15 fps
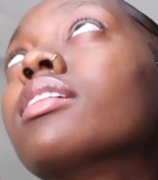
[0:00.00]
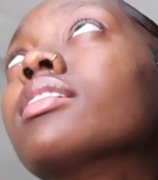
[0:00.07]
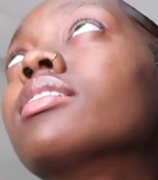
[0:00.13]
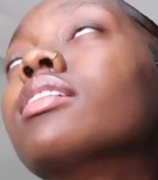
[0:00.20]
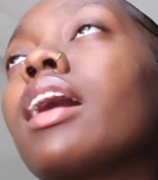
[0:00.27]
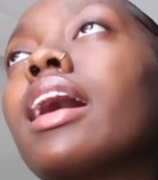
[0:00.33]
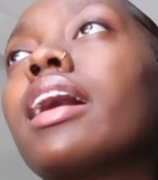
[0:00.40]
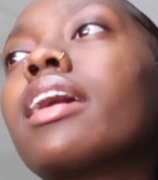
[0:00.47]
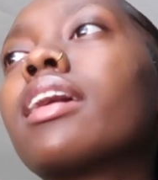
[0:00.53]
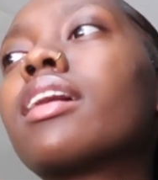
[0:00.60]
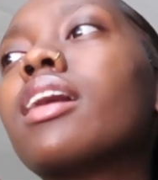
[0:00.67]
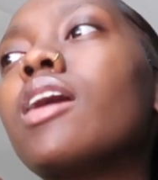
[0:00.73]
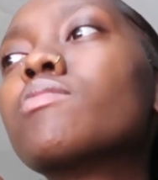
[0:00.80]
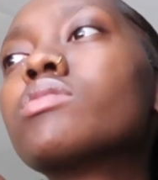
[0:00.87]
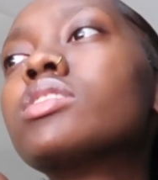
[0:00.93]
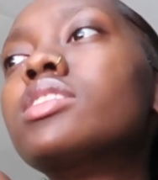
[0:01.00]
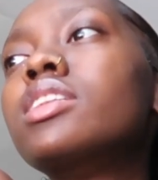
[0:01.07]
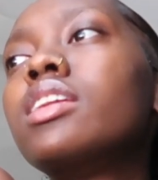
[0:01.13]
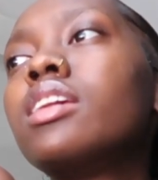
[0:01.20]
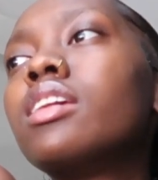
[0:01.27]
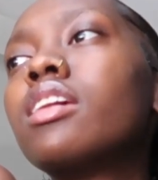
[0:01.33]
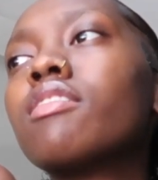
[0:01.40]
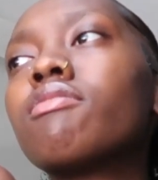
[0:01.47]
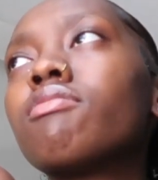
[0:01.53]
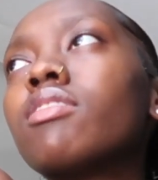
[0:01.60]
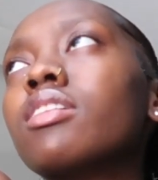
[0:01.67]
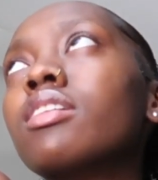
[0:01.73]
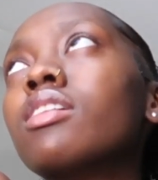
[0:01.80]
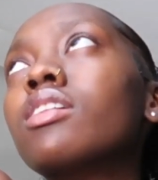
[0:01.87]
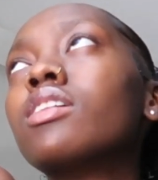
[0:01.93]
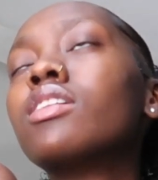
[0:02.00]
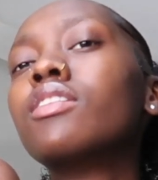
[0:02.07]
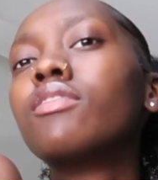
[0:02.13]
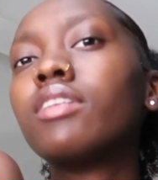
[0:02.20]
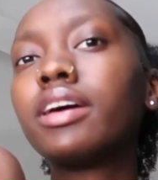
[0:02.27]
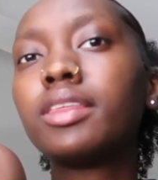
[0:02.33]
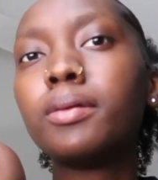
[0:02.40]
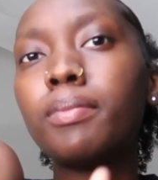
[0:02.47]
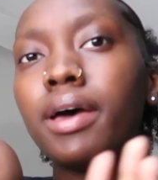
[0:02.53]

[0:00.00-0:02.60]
Like, I'm just sitting in front of like the